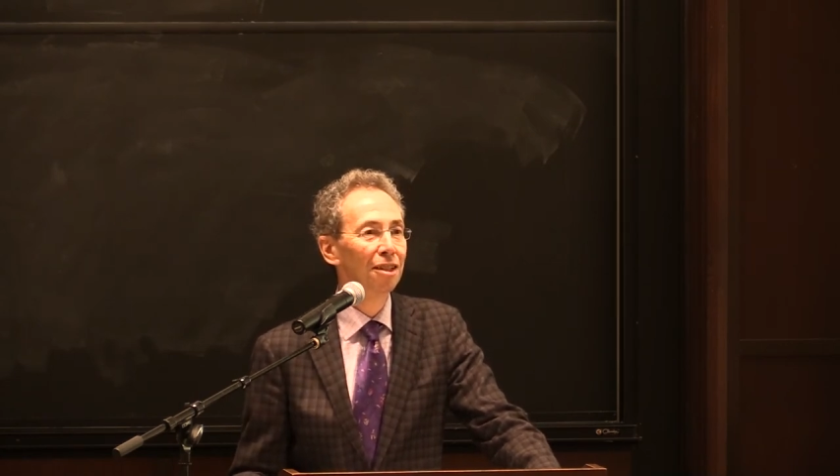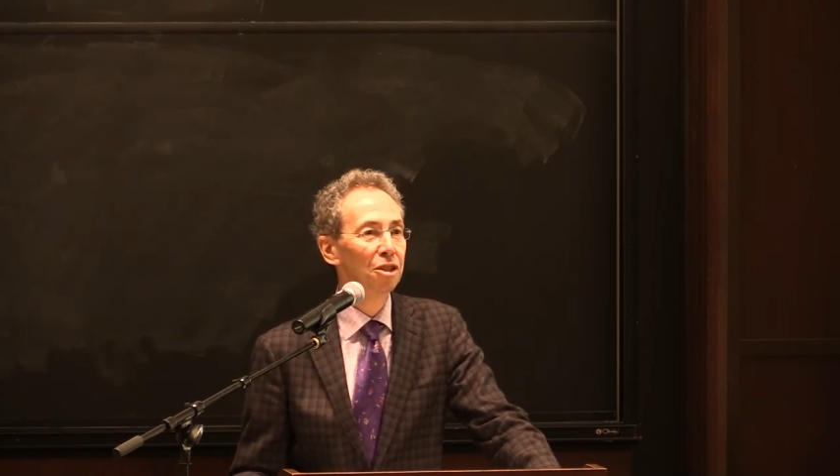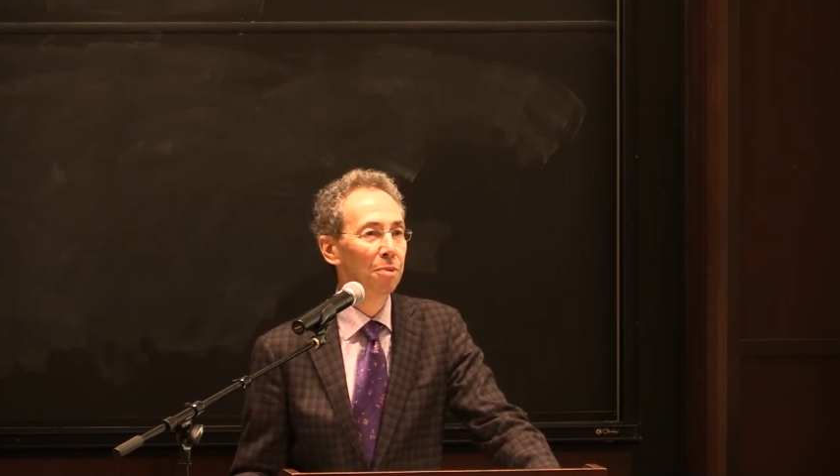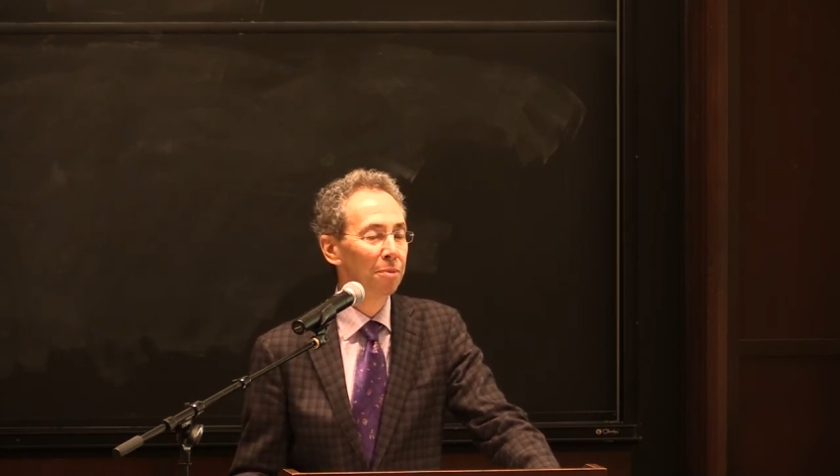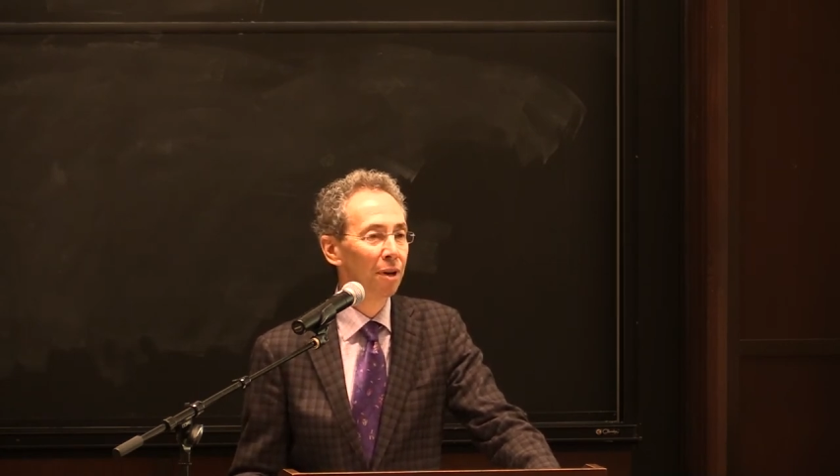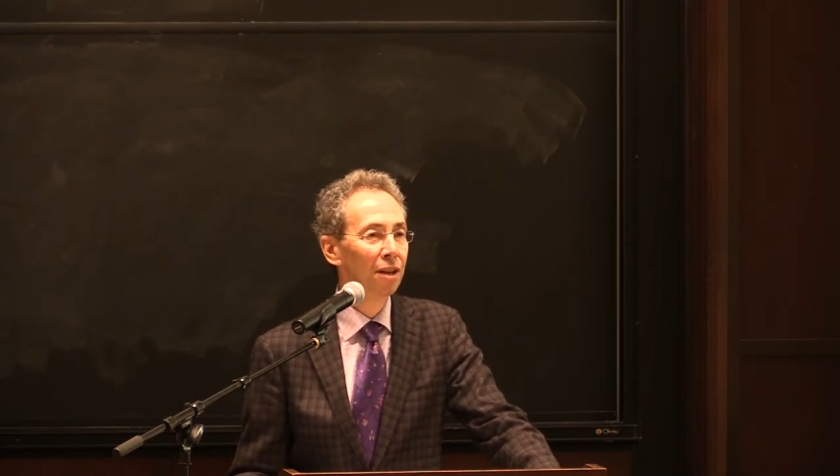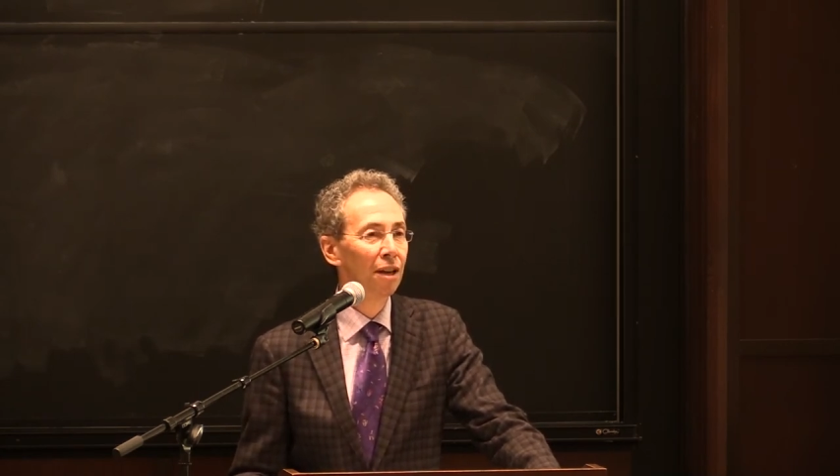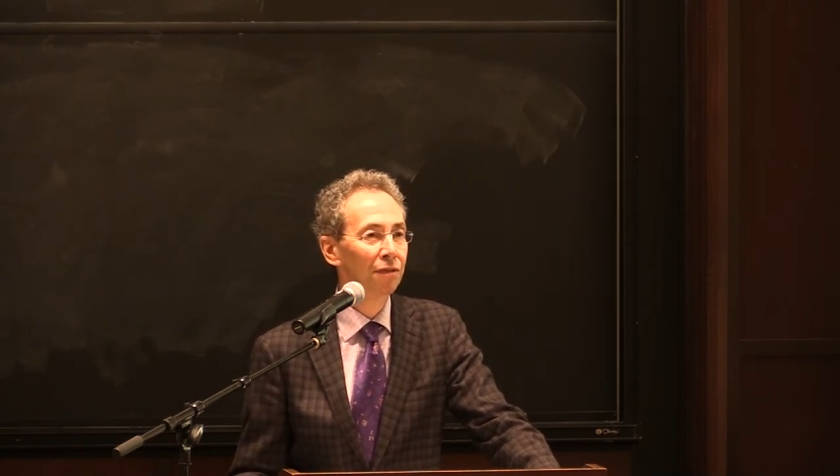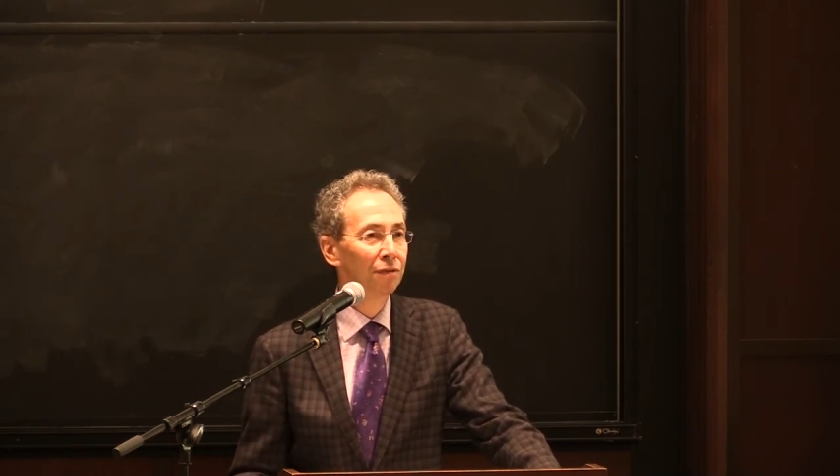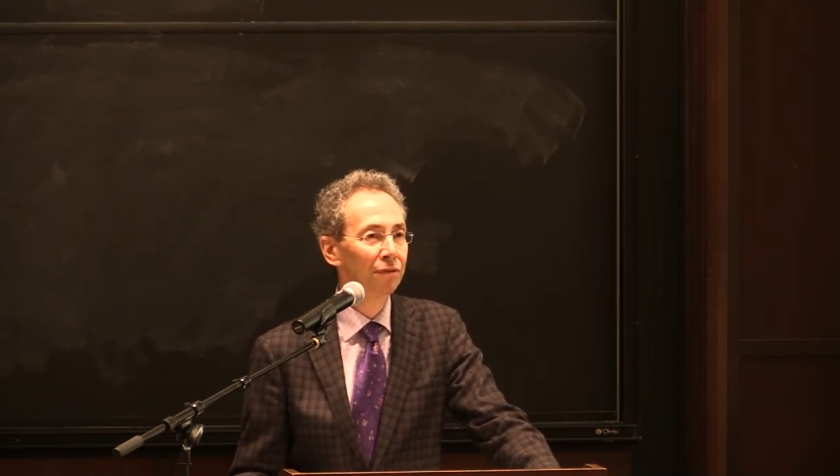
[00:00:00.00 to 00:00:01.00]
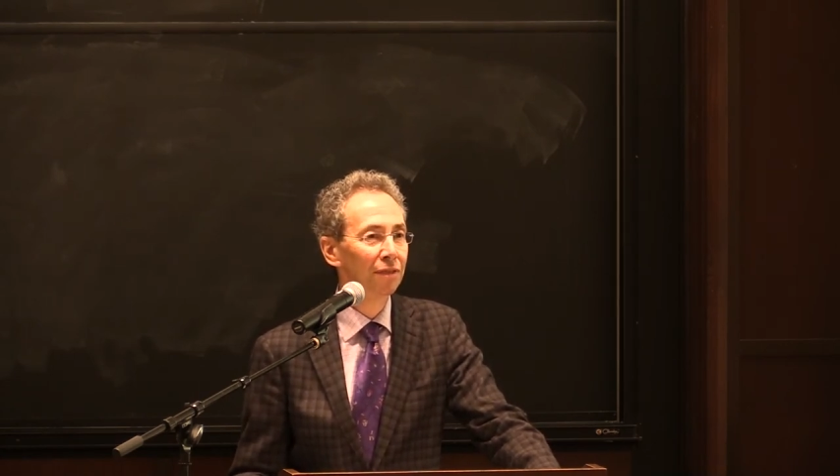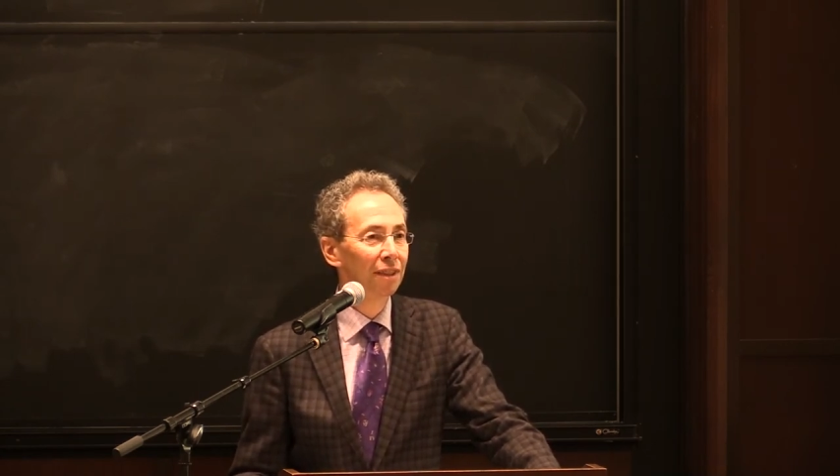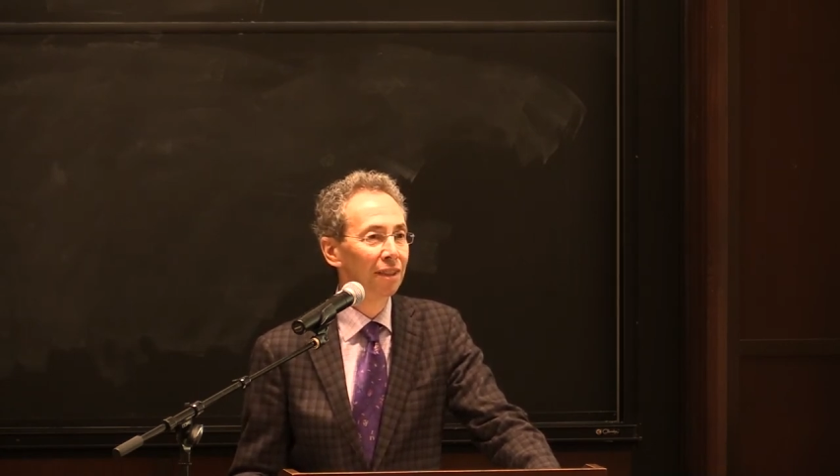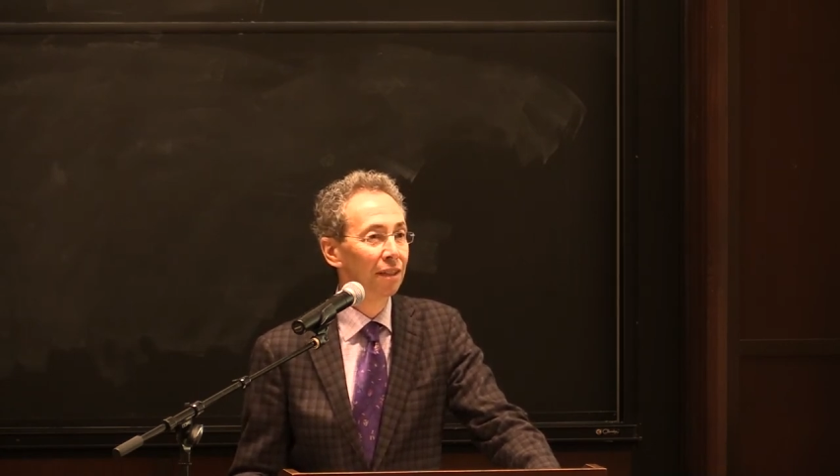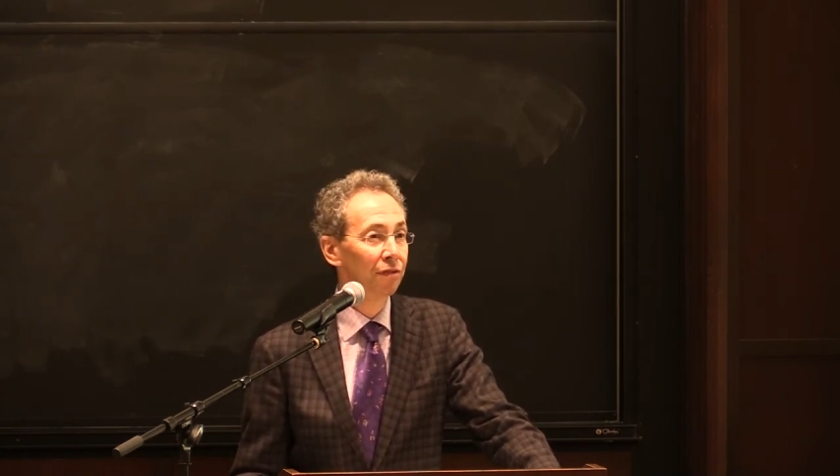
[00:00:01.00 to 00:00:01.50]
spend my life
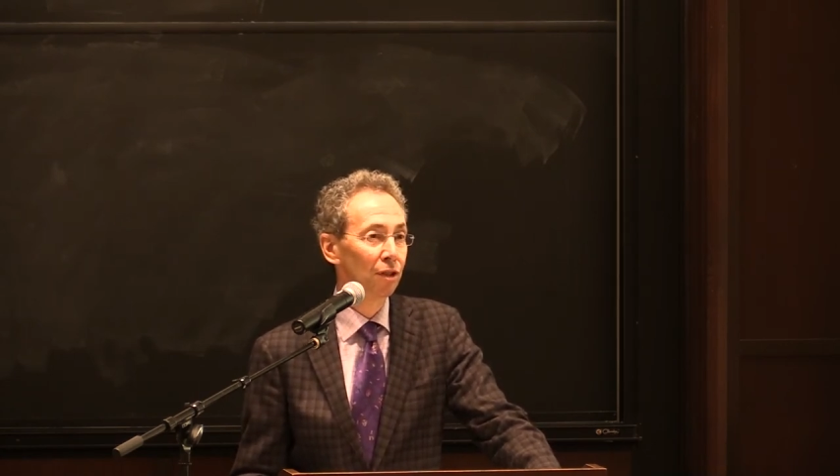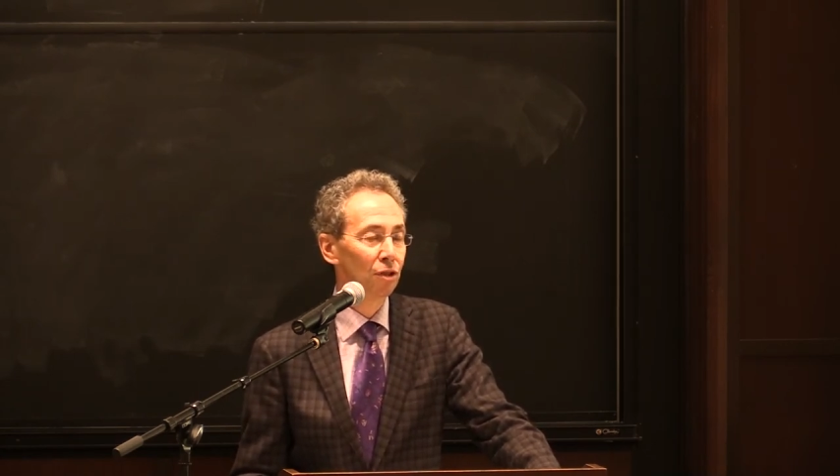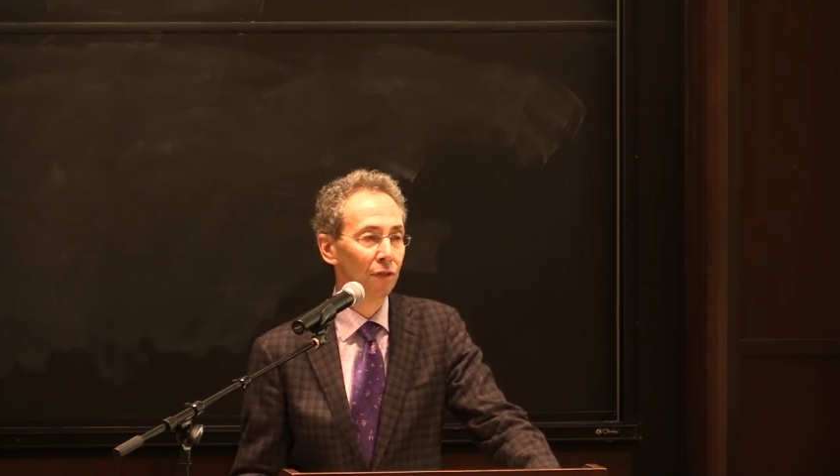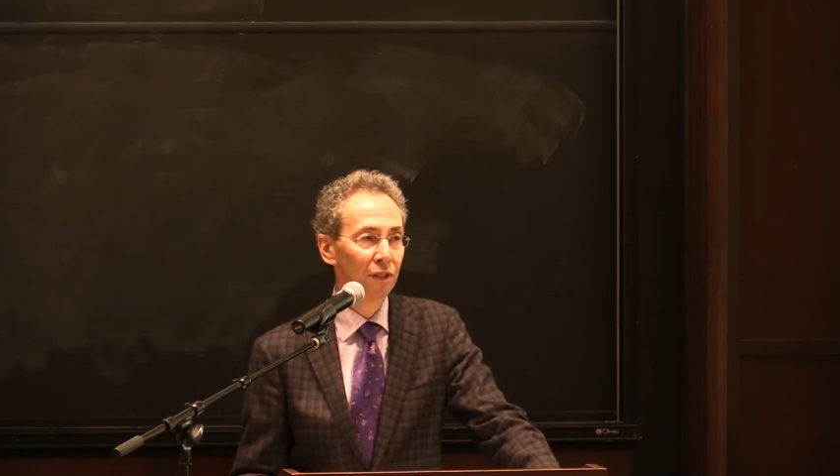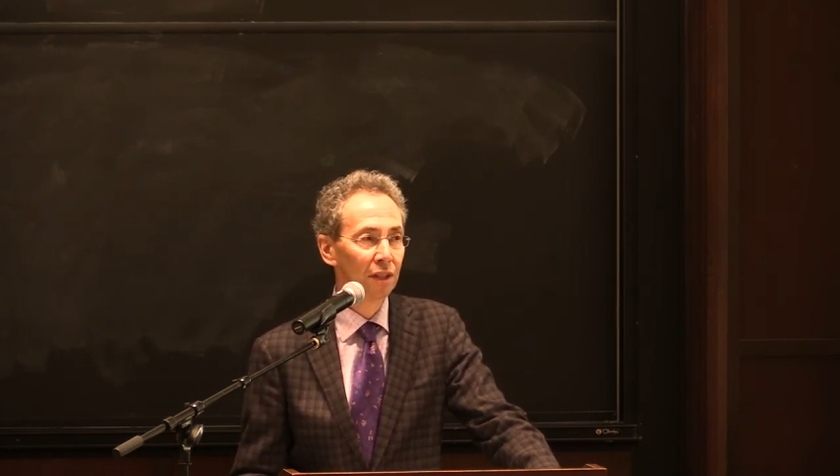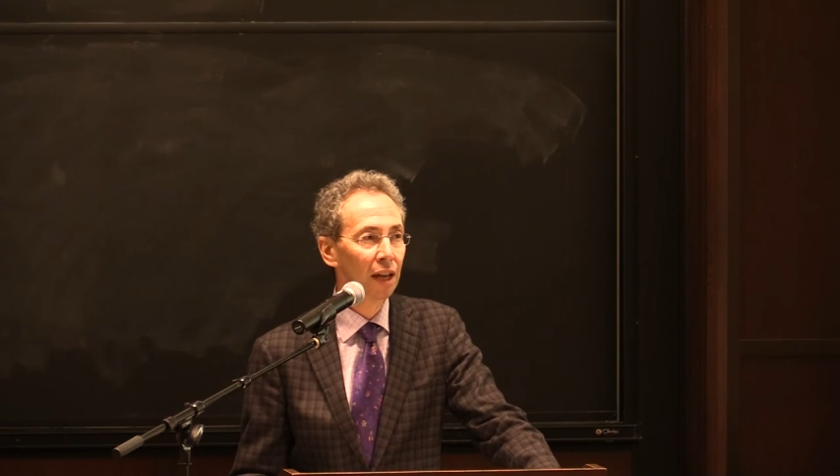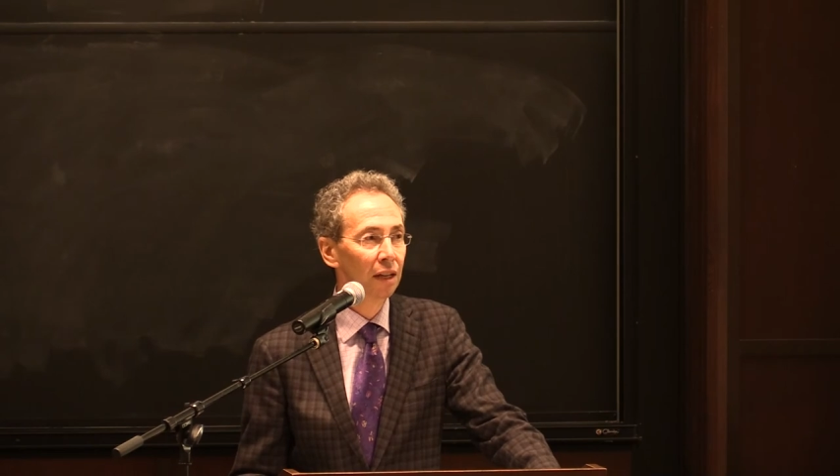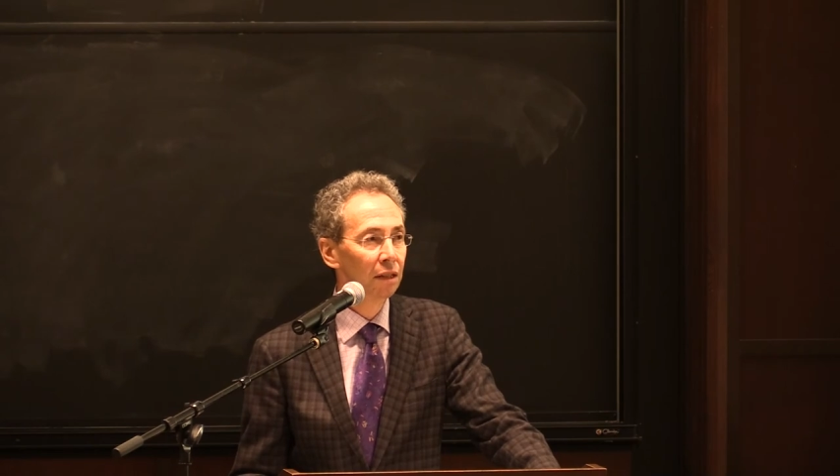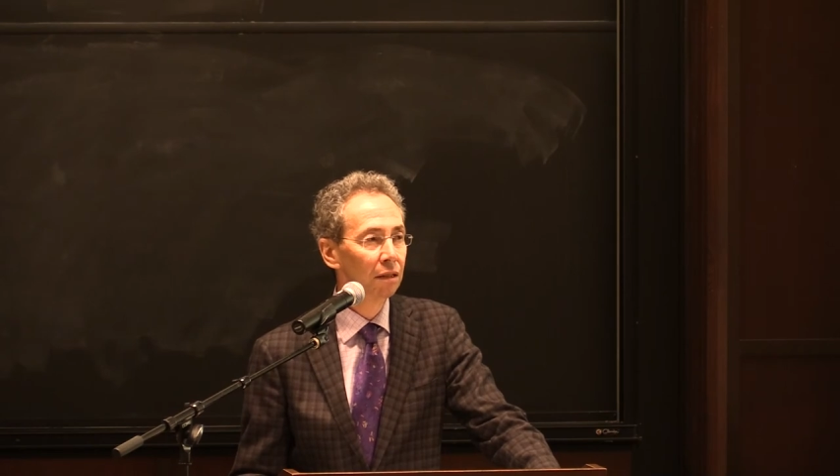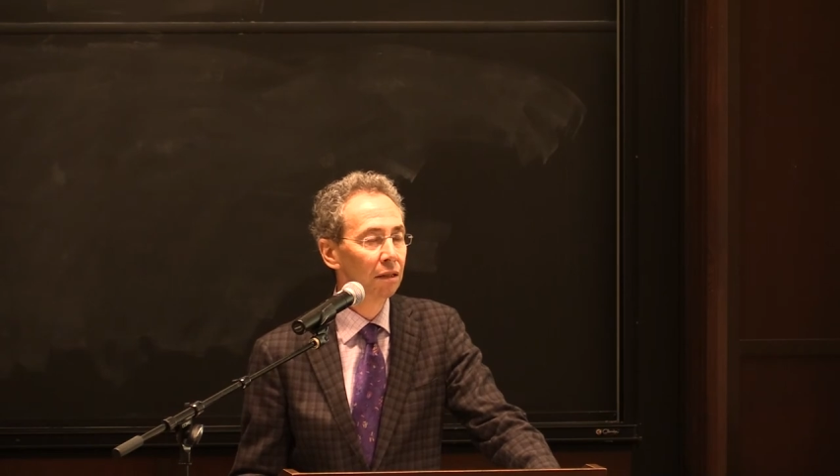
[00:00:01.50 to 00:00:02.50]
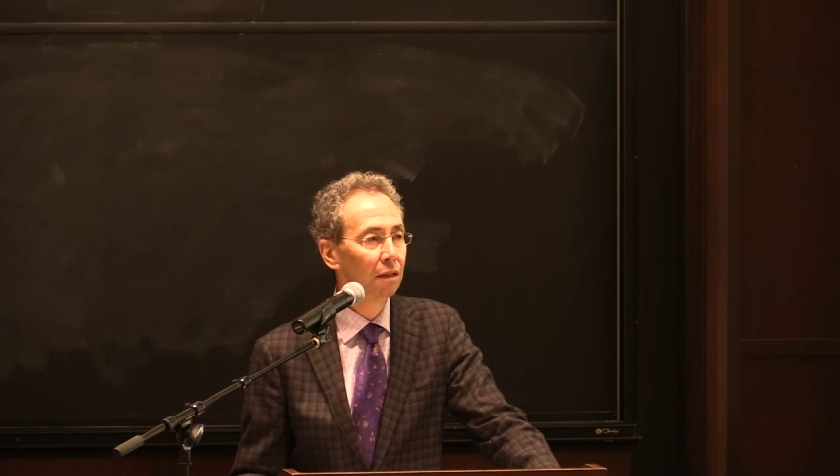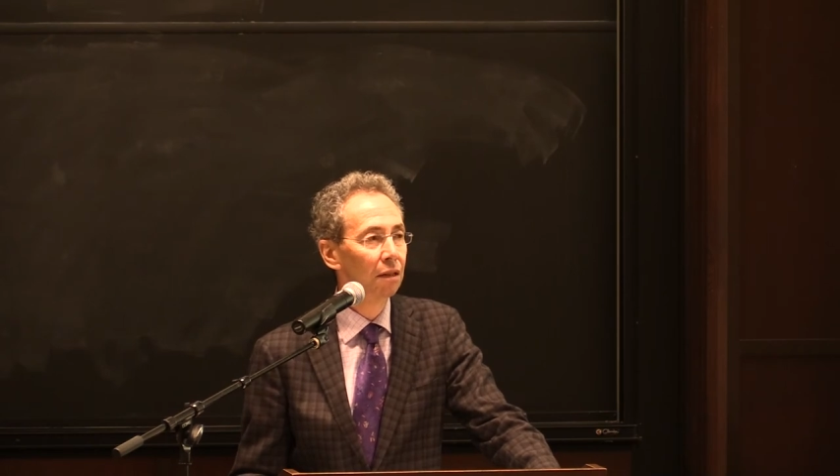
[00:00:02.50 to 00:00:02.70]
in philosophic telling,